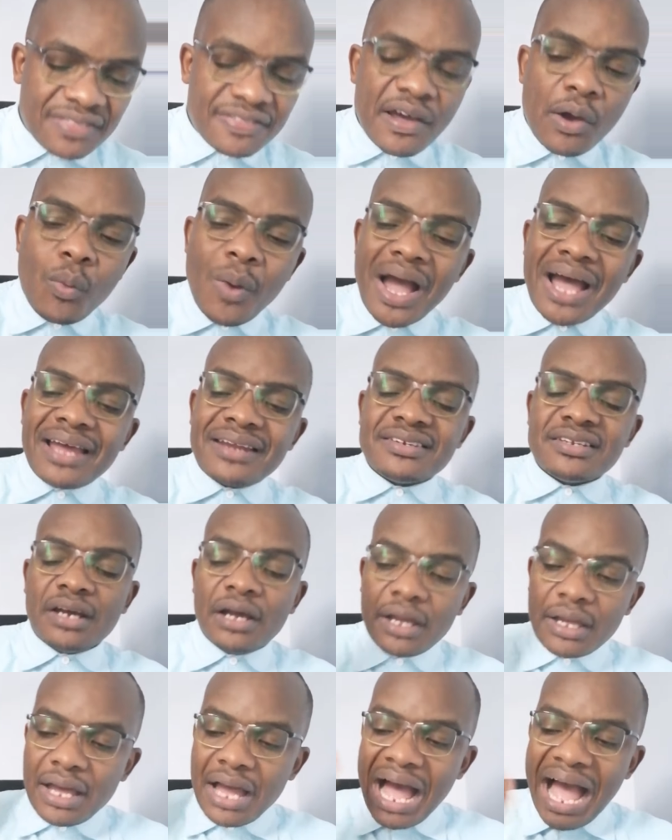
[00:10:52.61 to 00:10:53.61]
The word
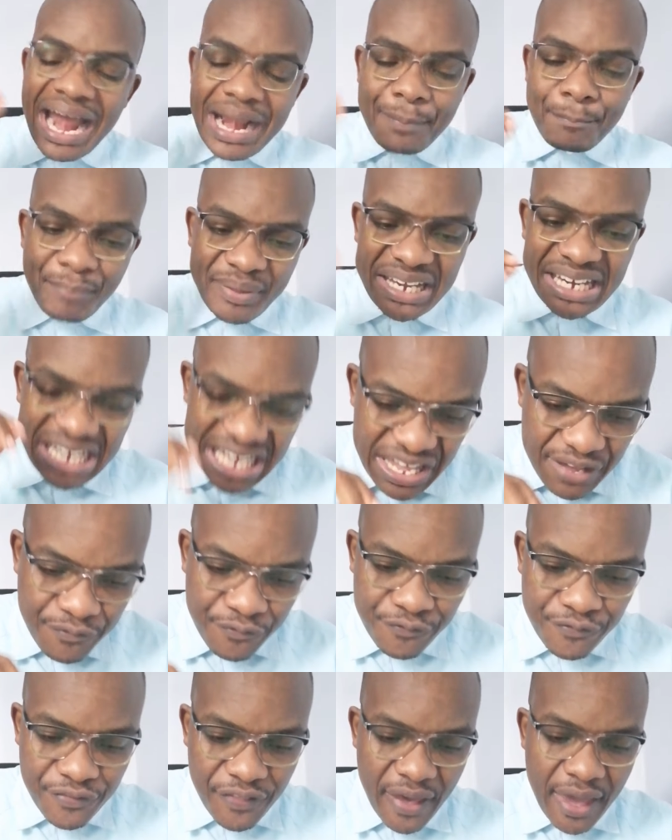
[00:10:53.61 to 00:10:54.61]

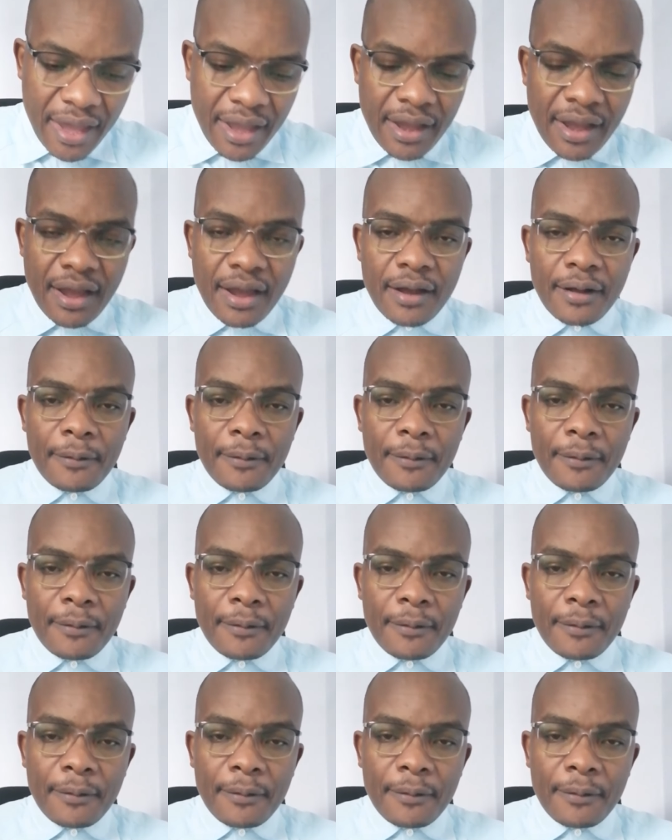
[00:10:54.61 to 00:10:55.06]
unbelief there,